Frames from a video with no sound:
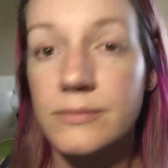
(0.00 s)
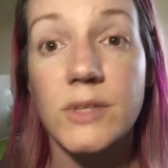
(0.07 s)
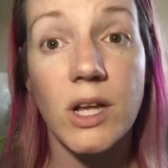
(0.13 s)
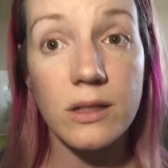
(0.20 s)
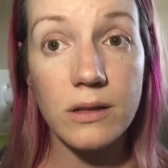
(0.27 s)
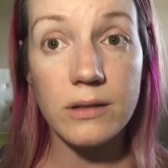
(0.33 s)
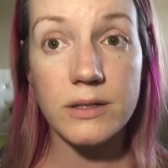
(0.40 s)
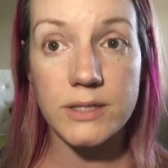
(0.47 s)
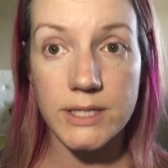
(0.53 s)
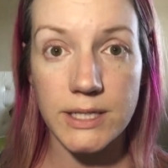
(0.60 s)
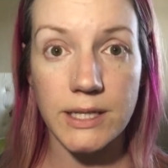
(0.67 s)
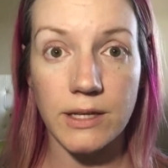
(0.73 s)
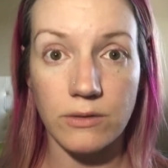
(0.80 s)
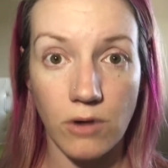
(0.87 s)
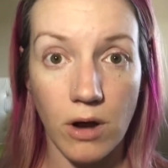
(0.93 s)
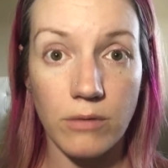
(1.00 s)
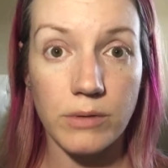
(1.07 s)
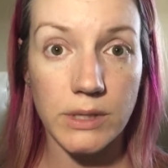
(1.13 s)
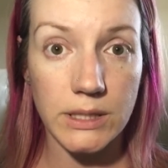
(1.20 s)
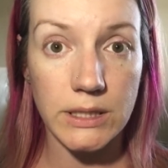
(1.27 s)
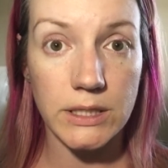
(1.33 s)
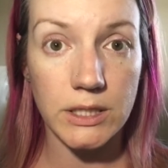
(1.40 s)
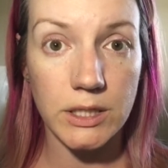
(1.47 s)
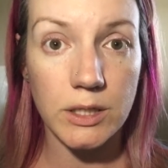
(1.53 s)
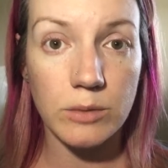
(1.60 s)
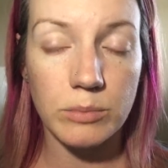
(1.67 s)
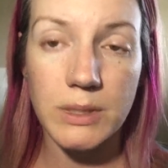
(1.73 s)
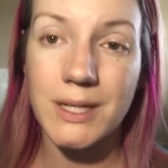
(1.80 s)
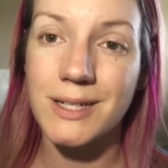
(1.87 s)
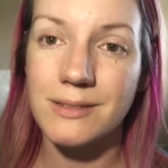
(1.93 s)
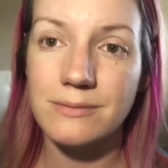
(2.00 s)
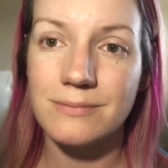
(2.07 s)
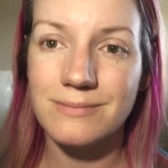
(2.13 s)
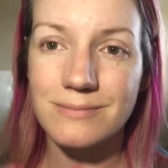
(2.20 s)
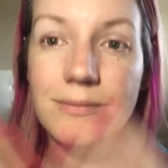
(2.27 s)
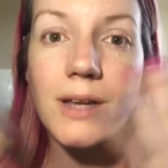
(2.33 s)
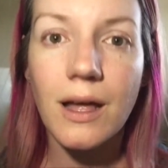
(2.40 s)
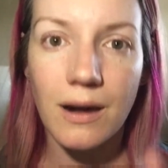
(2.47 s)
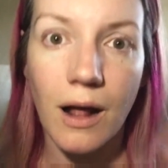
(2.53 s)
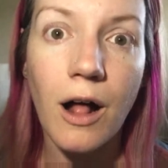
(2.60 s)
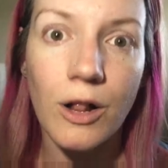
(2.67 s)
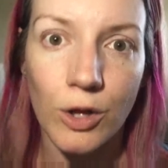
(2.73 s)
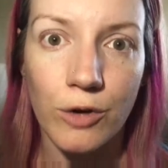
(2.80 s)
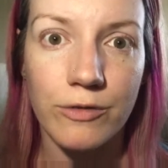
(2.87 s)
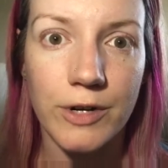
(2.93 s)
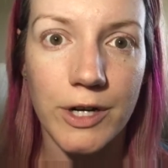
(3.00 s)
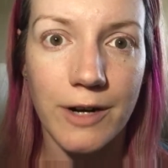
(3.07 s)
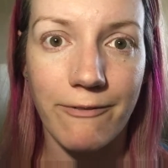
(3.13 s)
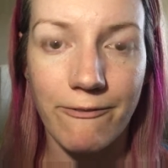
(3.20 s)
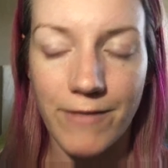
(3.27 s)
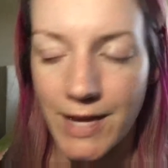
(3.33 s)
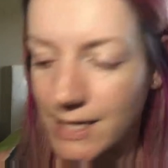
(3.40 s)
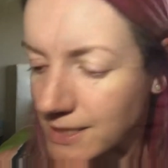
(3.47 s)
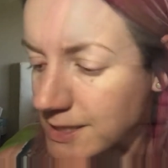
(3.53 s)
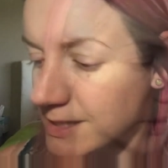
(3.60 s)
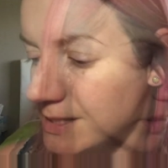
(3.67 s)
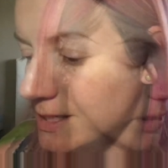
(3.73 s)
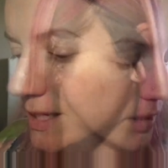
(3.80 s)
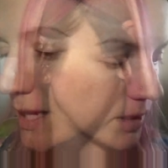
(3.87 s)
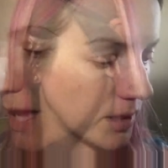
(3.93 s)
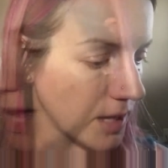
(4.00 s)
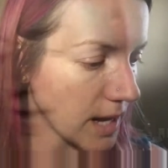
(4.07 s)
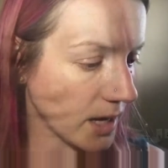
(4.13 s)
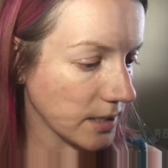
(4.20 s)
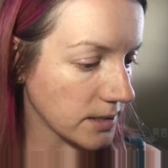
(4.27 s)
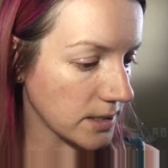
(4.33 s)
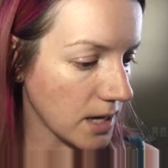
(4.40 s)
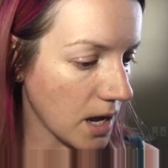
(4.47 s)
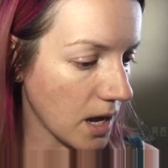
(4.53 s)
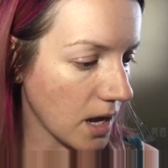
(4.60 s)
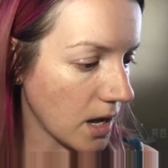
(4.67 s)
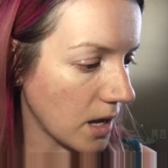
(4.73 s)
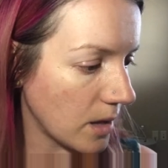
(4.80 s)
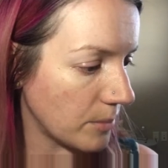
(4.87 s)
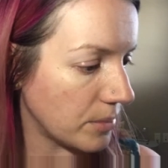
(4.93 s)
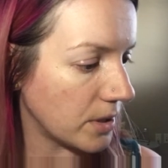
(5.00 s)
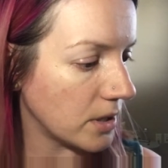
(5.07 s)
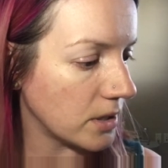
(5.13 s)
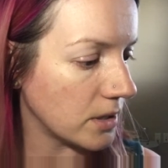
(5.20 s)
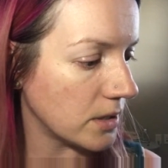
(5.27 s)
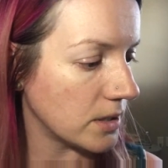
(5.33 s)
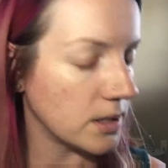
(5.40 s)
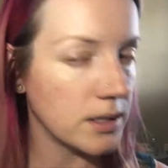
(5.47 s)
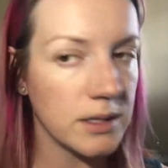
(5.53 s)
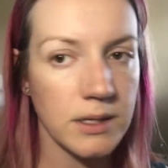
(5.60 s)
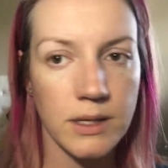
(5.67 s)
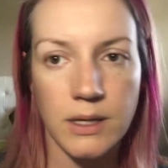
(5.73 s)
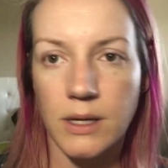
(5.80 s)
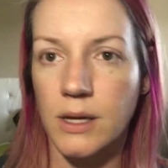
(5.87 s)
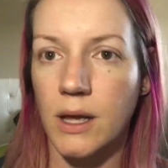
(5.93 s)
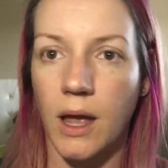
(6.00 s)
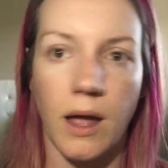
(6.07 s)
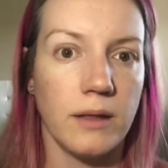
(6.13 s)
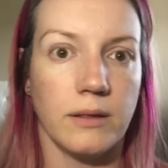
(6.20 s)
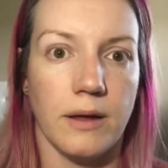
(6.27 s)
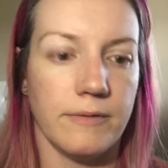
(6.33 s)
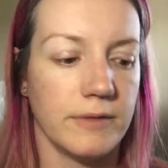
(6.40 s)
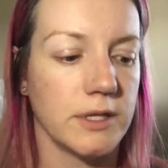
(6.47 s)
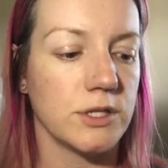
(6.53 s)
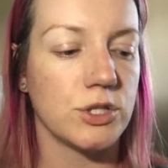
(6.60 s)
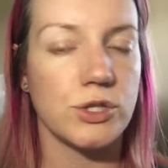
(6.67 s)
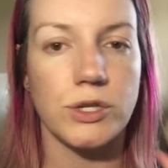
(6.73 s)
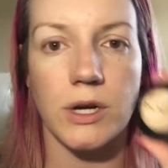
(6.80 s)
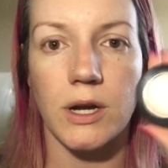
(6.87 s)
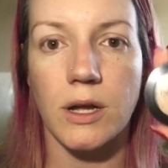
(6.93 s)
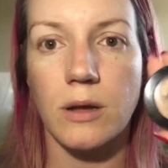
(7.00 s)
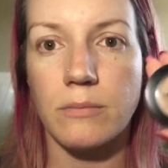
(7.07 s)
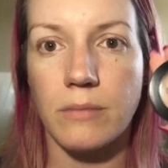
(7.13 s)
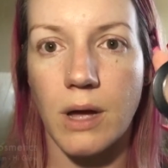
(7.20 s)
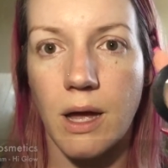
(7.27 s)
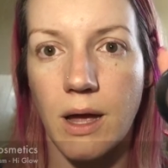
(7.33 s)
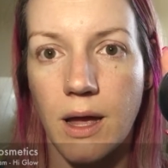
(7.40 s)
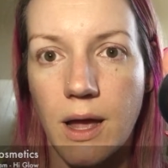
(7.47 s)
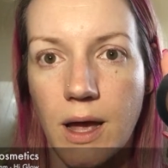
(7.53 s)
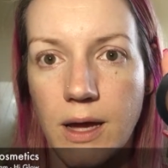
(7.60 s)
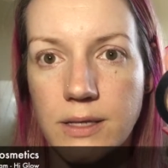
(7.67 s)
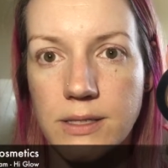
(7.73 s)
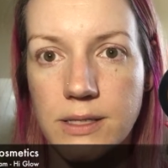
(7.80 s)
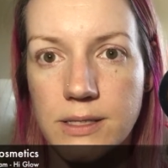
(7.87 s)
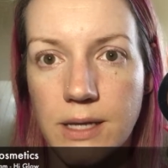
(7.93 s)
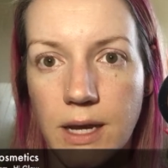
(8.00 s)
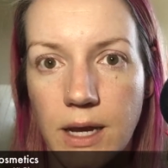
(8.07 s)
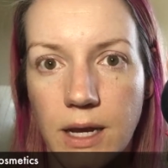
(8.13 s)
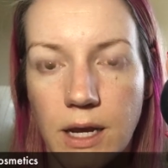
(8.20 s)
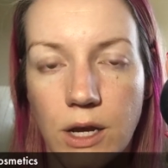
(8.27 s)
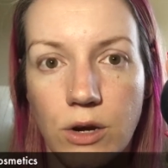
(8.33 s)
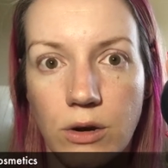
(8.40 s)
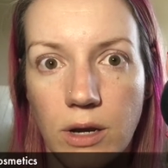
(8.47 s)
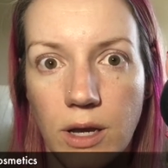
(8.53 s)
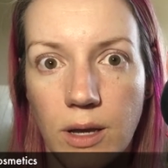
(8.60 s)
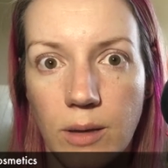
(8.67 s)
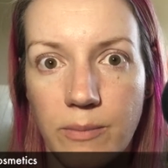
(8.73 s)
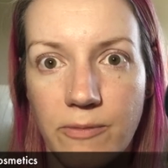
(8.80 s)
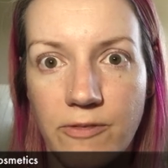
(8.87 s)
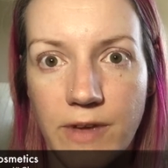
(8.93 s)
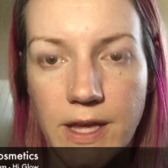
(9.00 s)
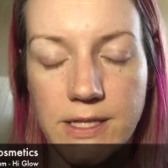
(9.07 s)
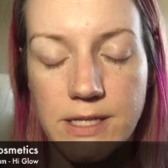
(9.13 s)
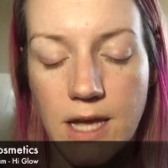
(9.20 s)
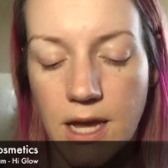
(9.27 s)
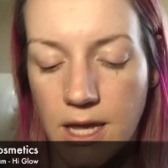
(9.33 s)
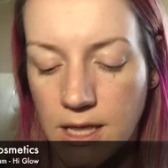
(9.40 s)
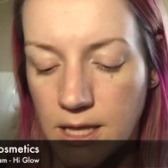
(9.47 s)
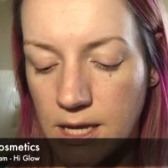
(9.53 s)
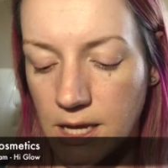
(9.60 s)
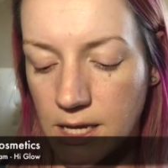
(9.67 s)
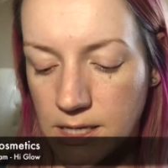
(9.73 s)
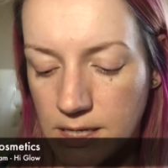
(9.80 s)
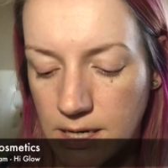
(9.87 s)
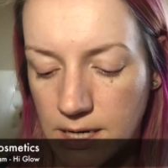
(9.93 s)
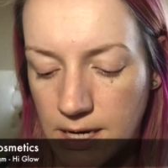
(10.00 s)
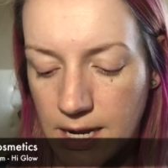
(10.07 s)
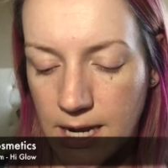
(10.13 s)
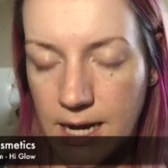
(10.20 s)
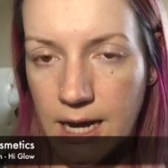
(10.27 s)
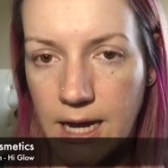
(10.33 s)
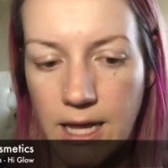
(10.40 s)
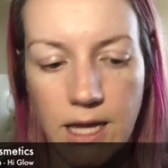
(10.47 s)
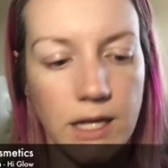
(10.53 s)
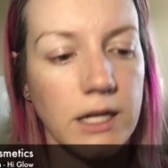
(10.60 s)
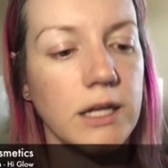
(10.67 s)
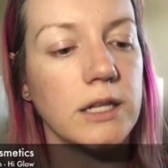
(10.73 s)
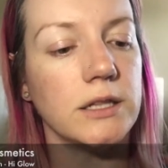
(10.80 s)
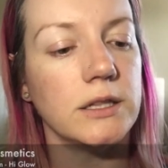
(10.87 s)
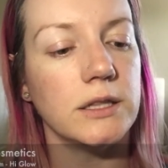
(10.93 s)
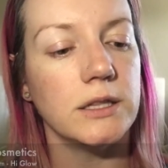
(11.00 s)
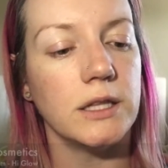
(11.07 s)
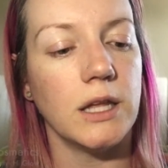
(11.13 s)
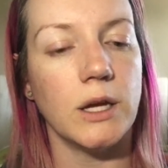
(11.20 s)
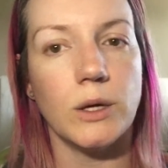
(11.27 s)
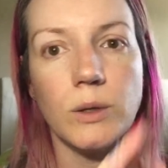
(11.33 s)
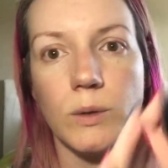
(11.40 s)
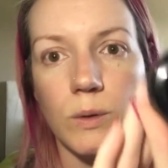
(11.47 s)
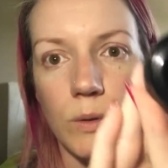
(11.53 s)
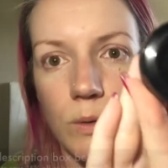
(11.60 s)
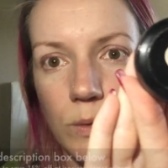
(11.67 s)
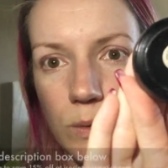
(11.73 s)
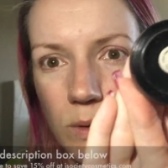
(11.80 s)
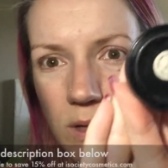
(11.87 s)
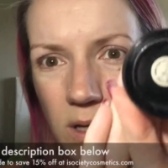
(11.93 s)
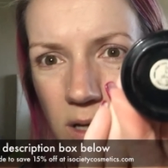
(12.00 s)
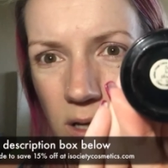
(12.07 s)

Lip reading: Not that there's anything wrong with glitter, but not all over your face. Next up, I love this trick, my iSociety Cream Face Highlight in High Glow.